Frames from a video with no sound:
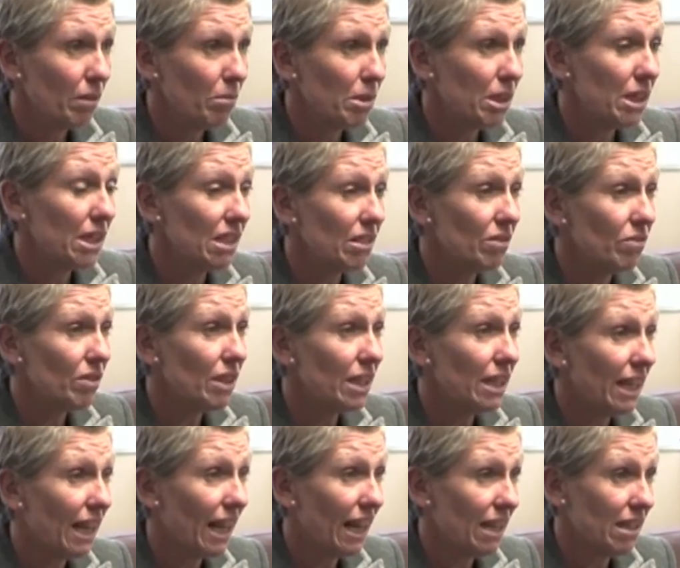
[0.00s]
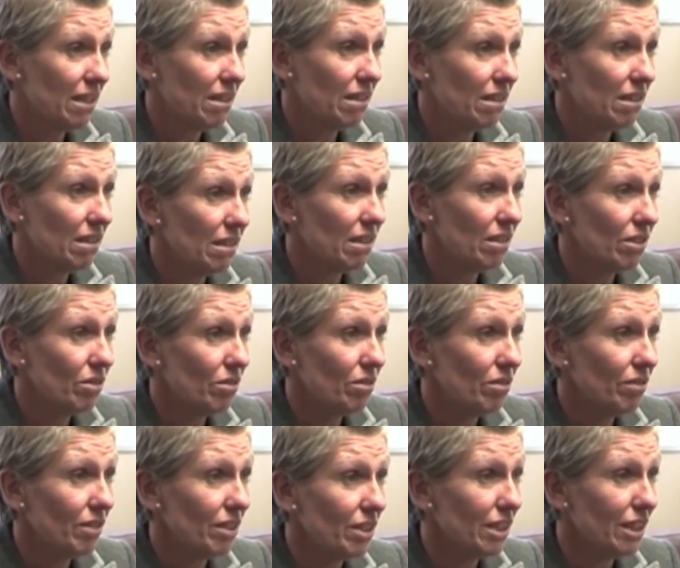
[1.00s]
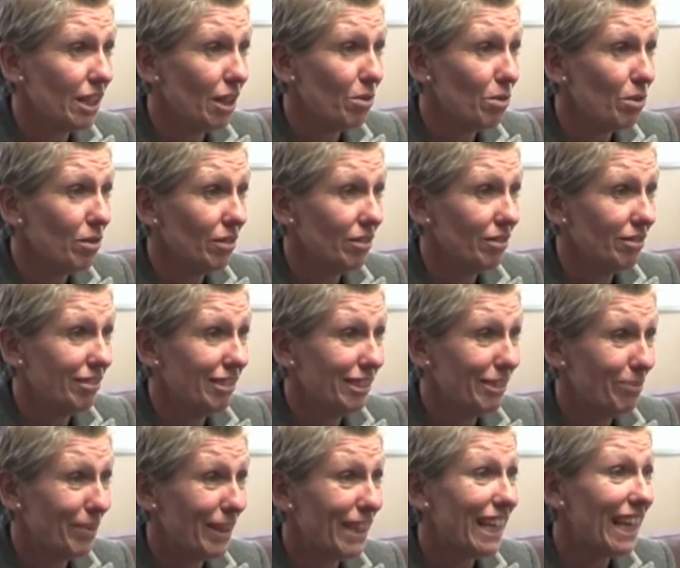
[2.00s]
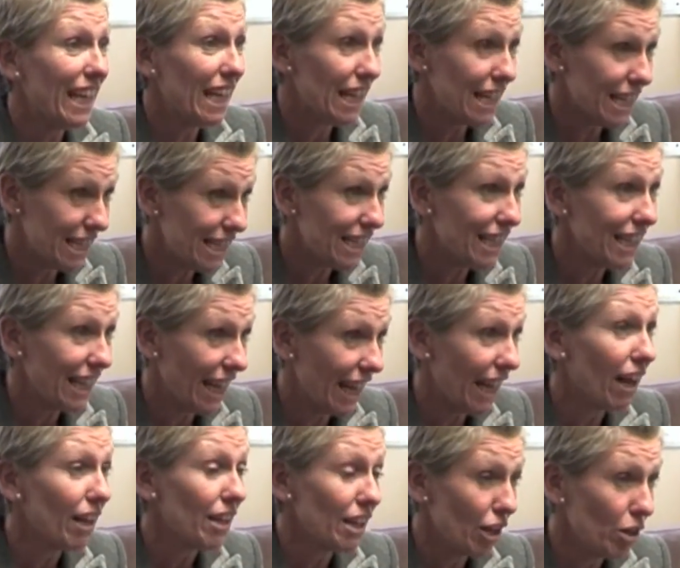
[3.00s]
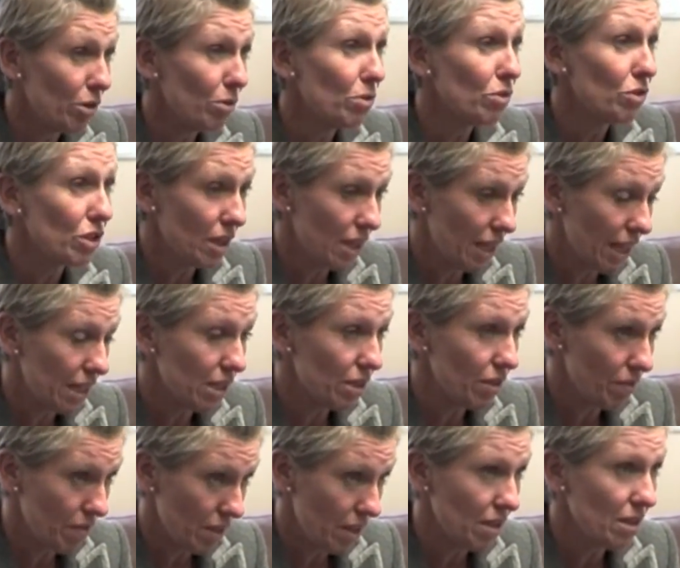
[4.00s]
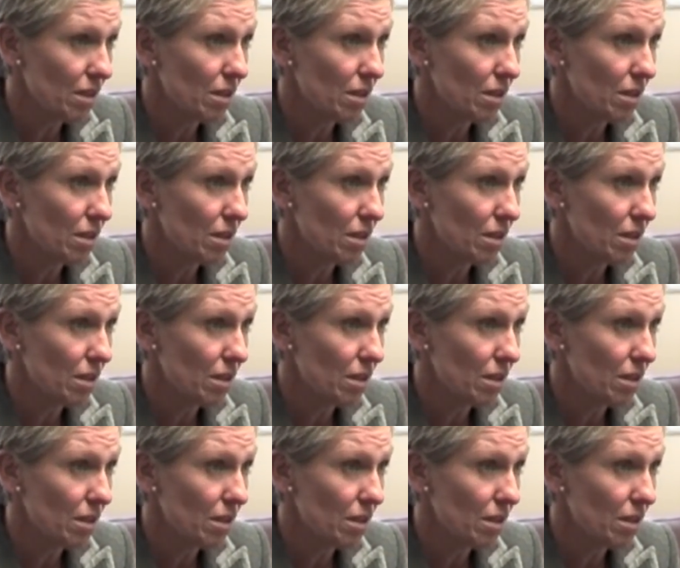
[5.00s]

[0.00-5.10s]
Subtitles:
But it doesn't really end. It sort of could go on. But I know to the end of this.